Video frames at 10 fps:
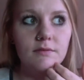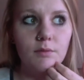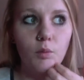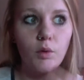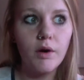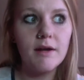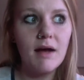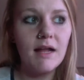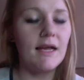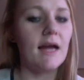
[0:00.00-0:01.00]
worried
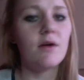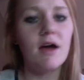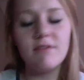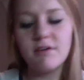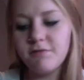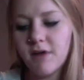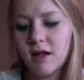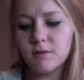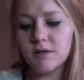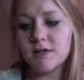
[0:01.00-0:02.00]
about like, I don't have enough
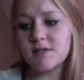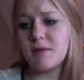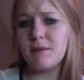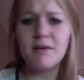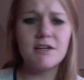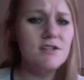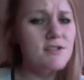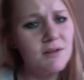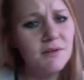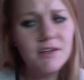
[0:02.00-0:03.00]
followers, my pictures
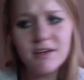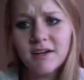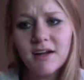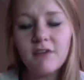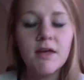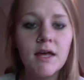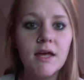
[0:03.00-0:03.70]
don't look good enough.